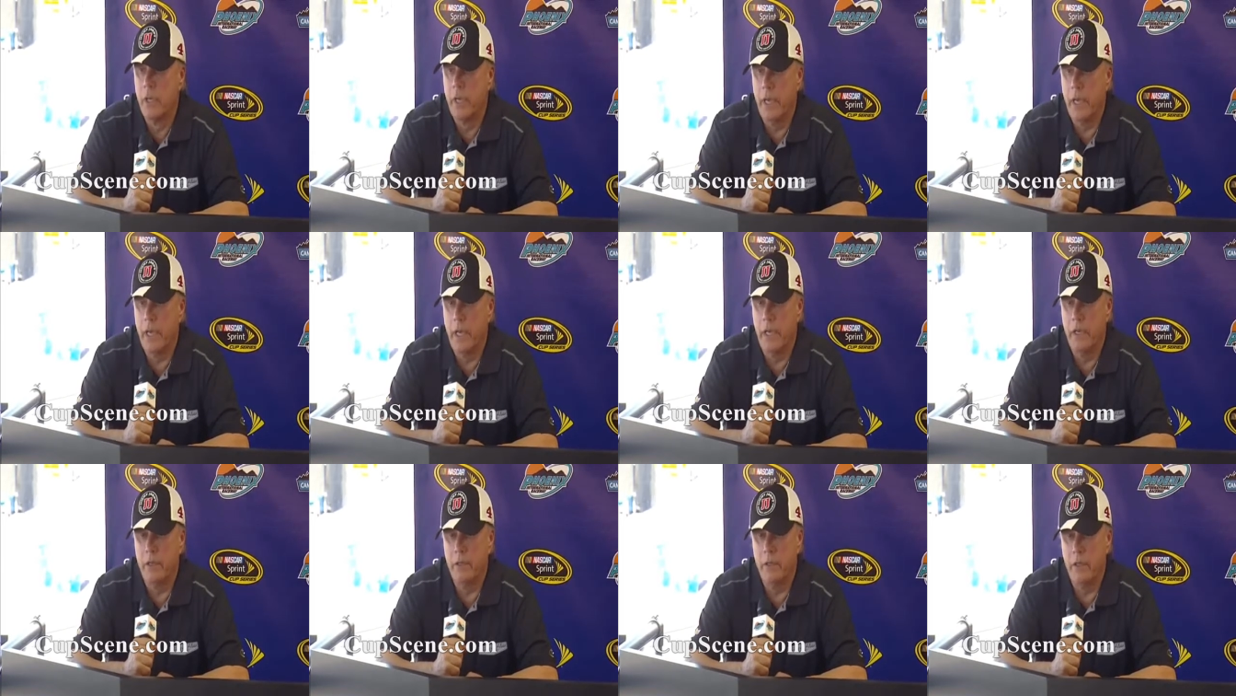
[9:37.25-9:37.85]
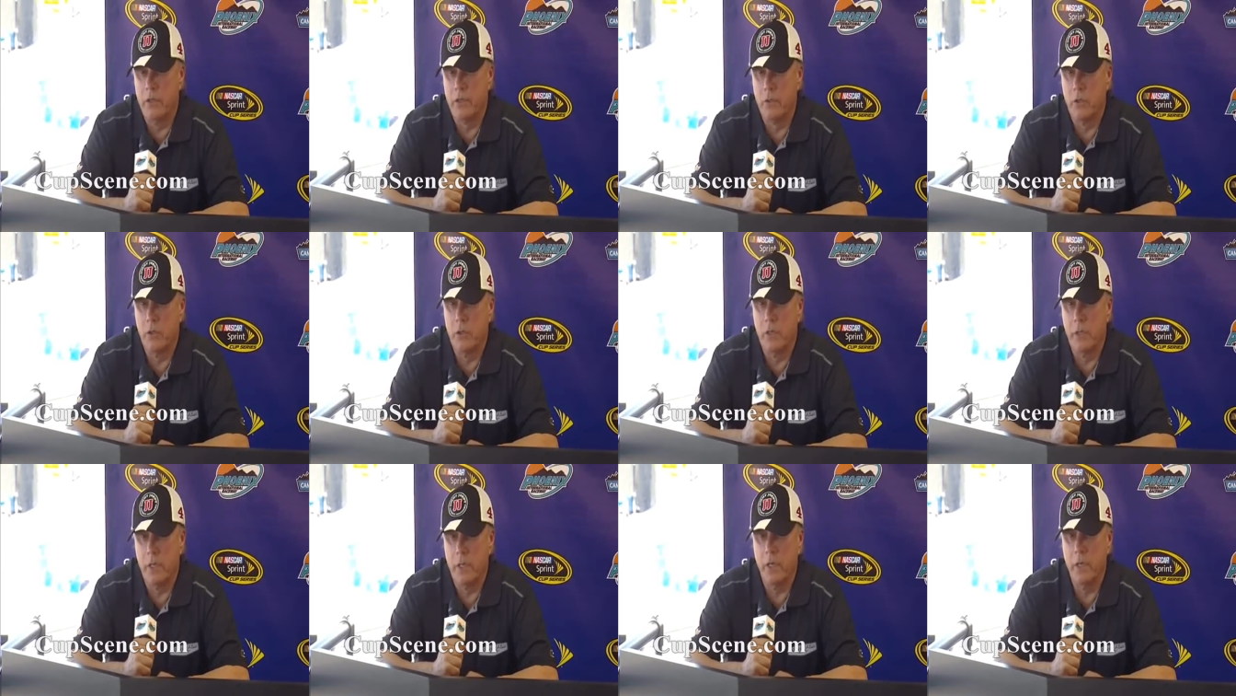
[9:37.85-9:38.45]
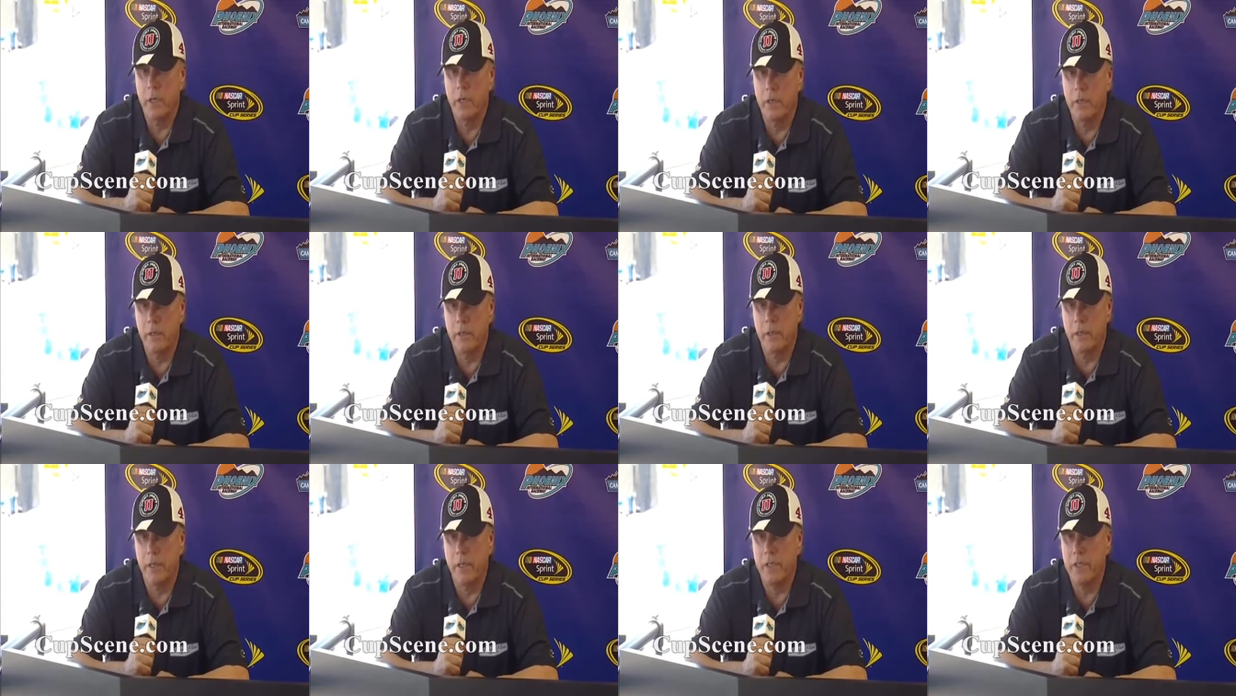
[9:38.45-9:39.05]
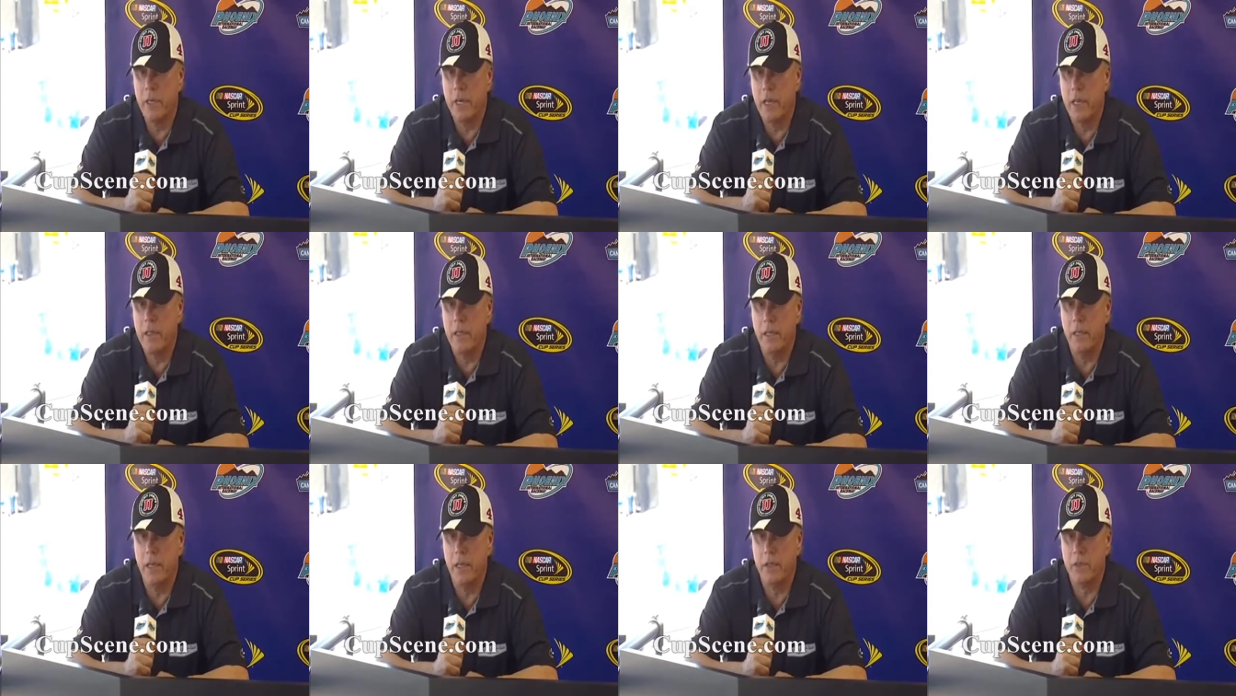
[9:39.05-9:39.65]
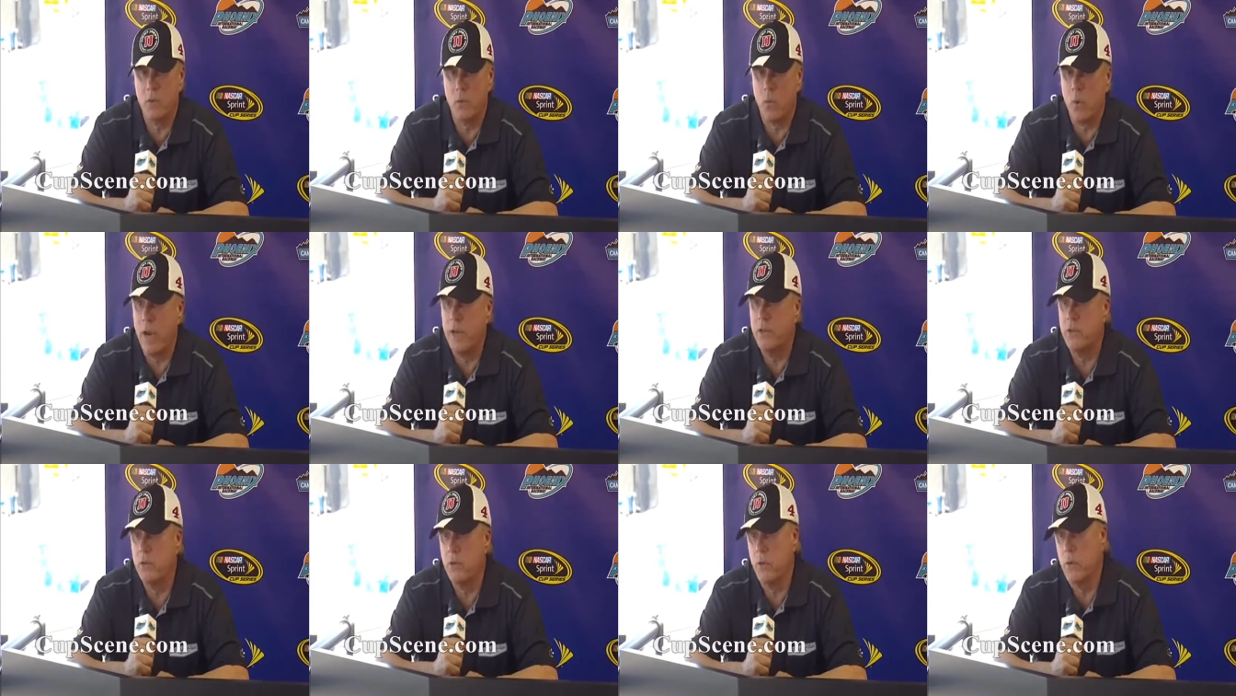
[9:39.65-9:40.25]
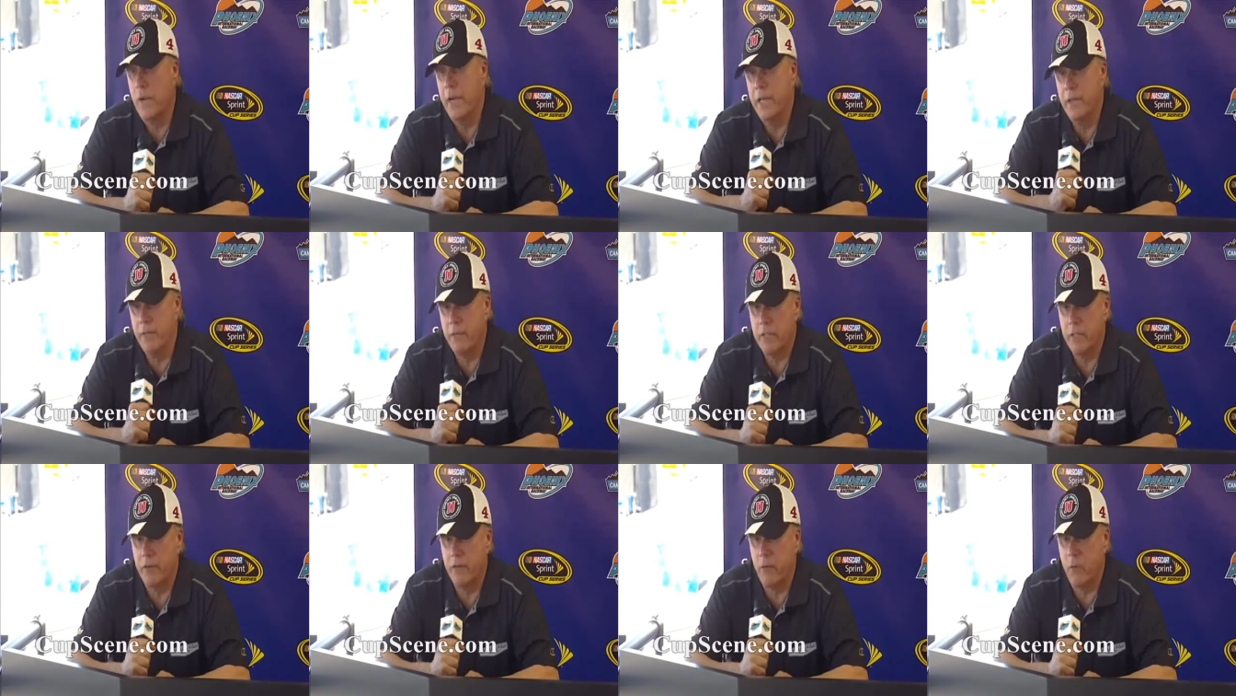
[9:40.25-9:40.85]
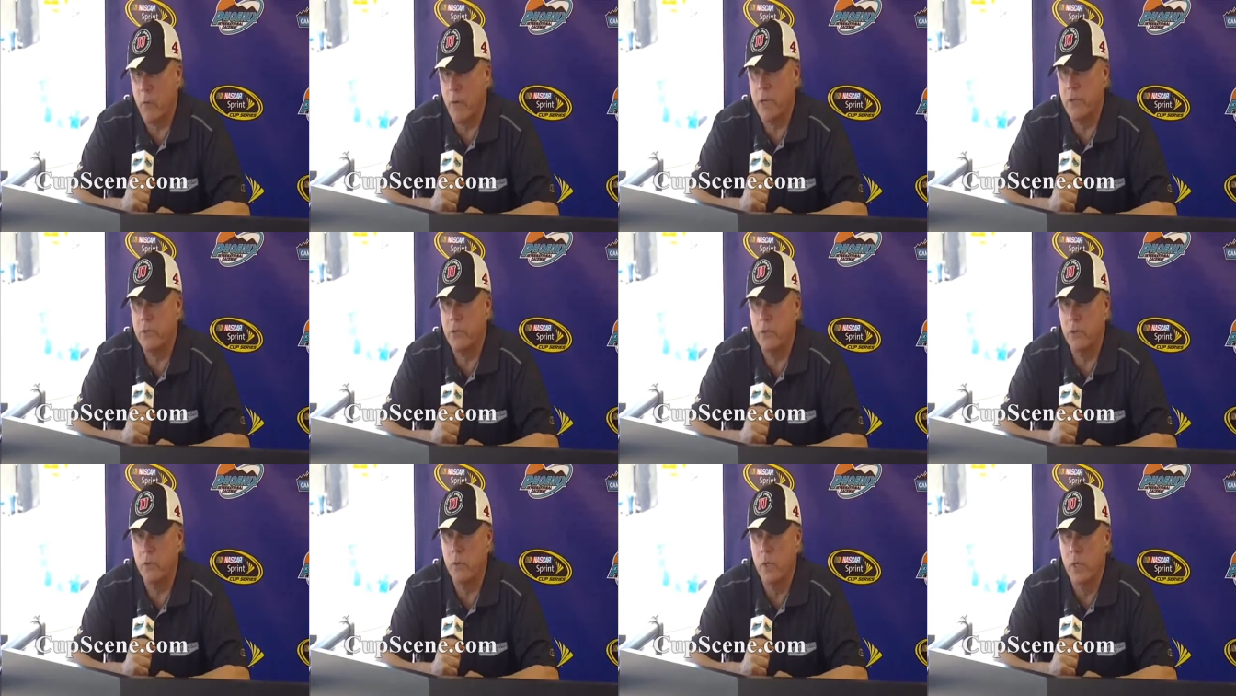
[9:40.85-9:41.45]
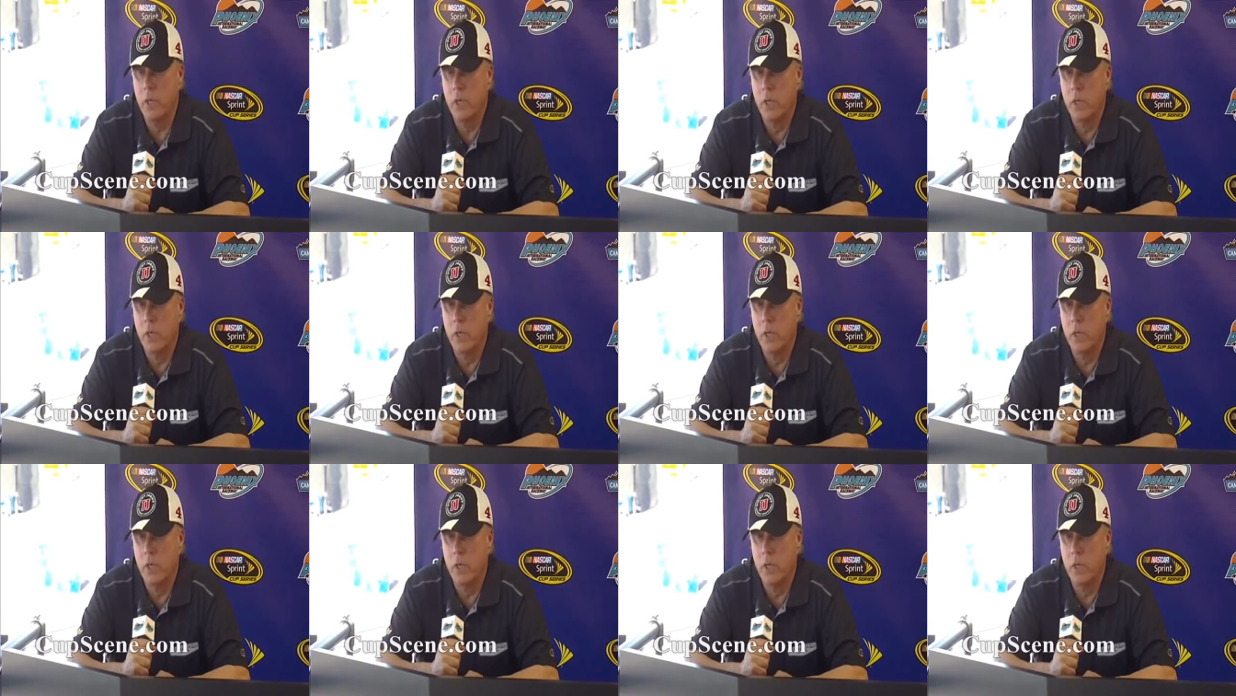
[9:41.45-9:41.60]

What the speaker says: and it certainly isn't anything he has a right to, or any of us have a right to.